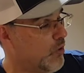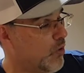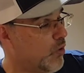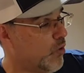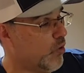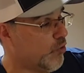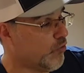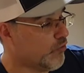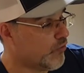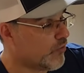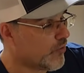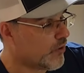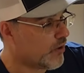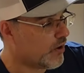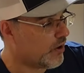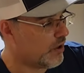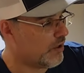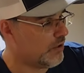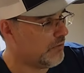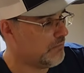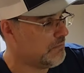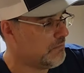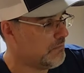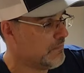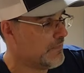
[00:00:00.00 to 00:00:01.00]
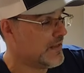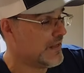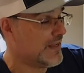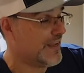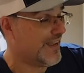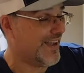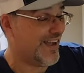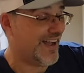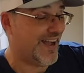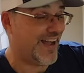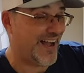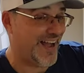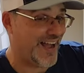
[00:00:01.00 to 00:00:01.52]
Overall,
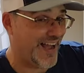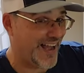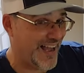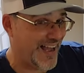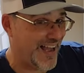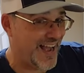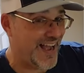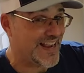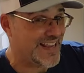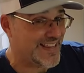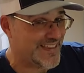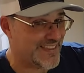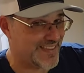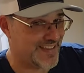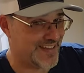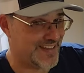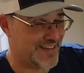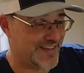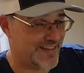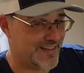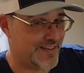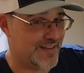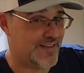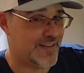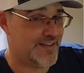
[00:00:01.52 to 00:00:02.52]
I think